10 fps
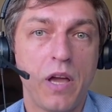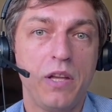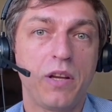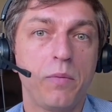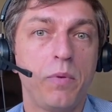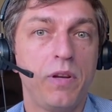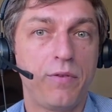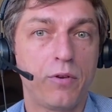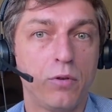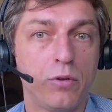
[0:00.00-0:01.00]
it can be
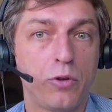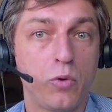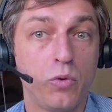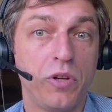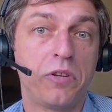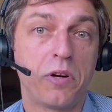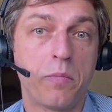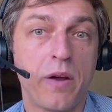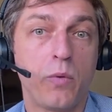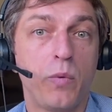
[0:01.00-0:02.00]
difficult to
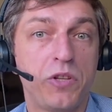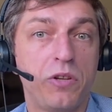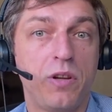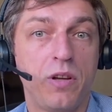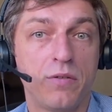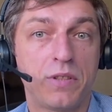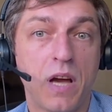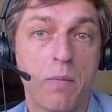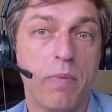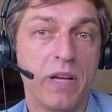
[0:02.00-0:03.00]
determine which ETFs
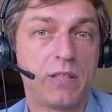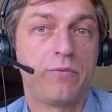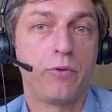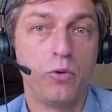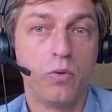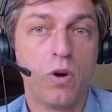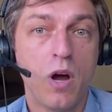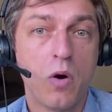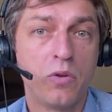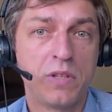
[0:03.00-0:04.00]
are best for you.
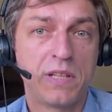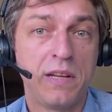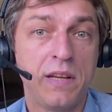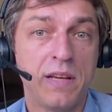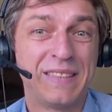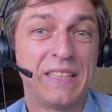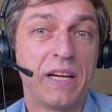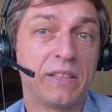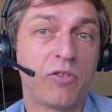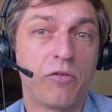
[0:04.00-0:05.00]
Honestly, the
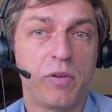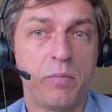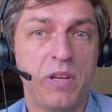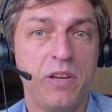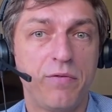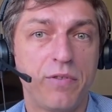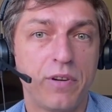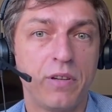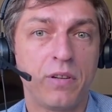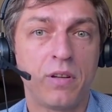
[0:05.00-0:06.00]
answer will be
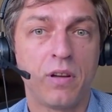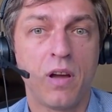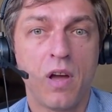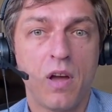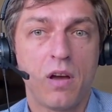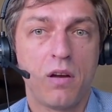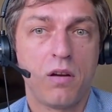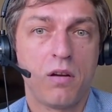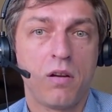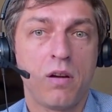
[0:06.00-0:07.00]
different
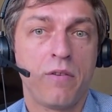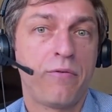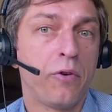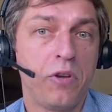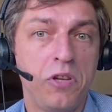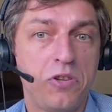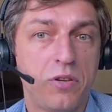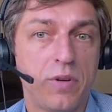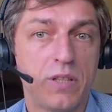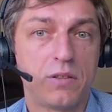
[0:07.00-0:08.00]
for each
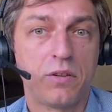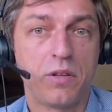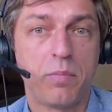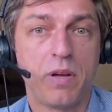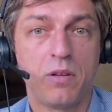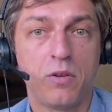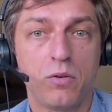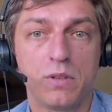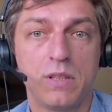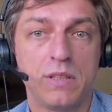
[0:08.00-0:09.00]
investor depending
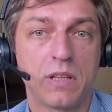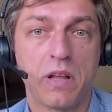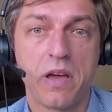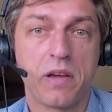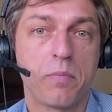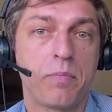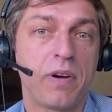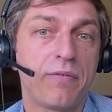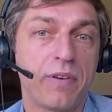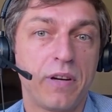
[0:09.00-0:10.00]
on things like
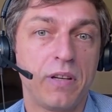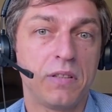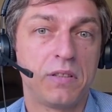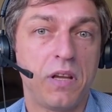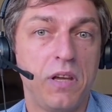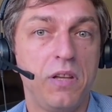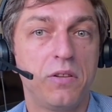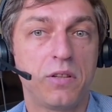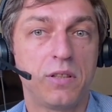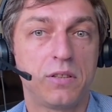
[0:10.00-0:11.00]
preference,
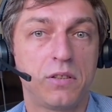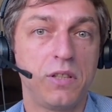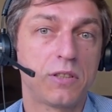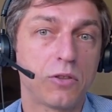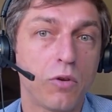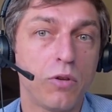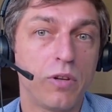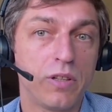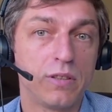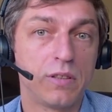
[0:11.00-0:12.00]
interest, risk
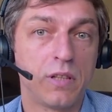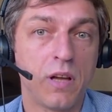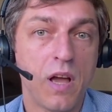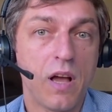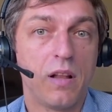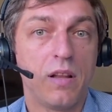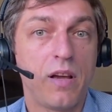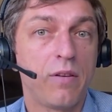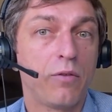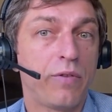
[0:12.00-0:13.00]
tolerance,
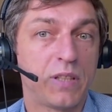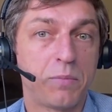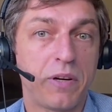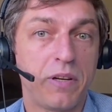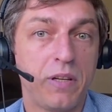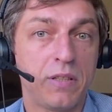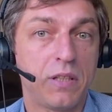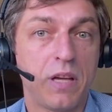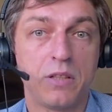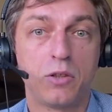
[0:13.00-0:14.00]
level of
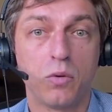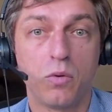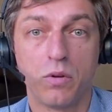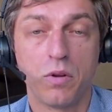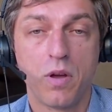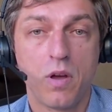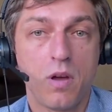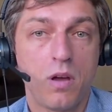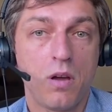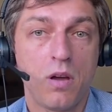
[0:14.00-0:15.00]
expertise, and so on.
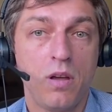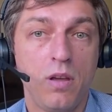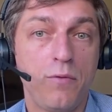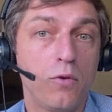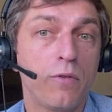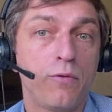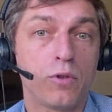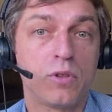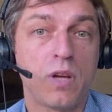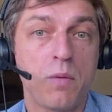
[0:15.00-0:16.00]
If you're a
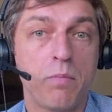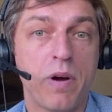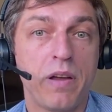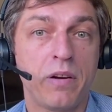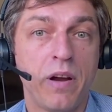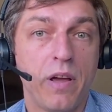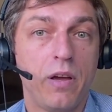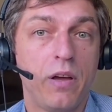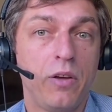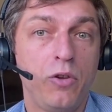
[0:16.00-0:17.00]
first-time buyer,
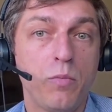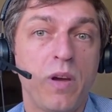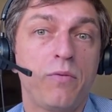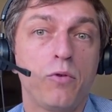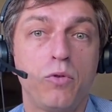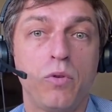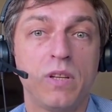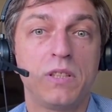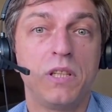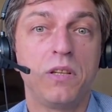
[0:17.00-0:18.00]
you might want to
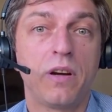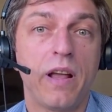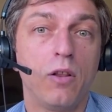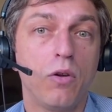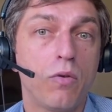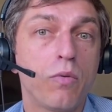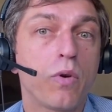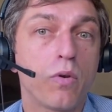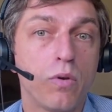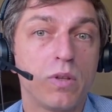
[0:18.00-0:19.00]
consider a
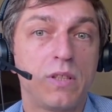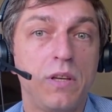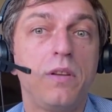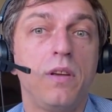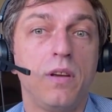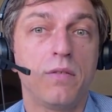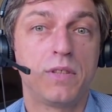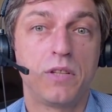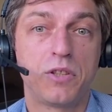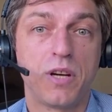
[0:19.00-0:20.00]
low-cost
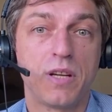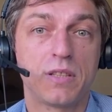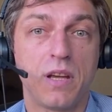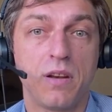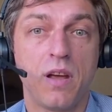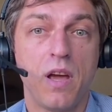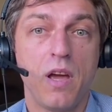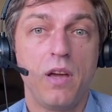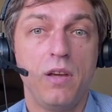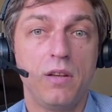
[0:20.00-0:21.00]
ETF that tracks an
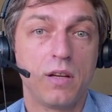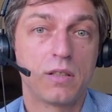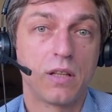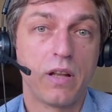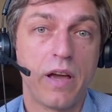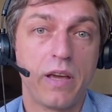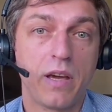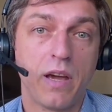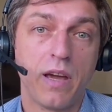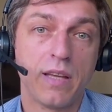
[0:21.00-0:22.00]
index
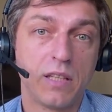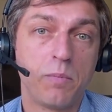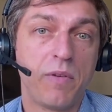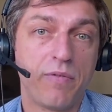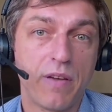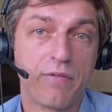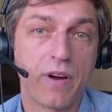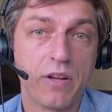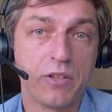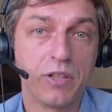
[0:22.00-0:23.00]
like S&P
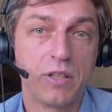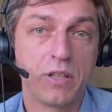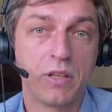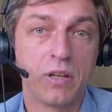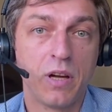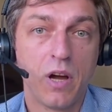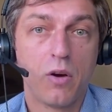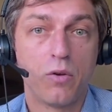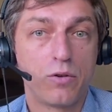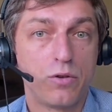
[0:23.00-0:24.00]
500
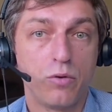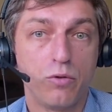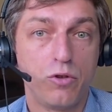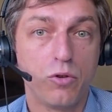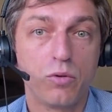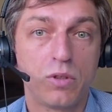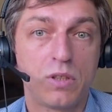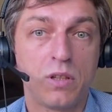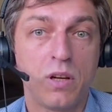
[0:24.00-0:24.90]
or Dow Jones,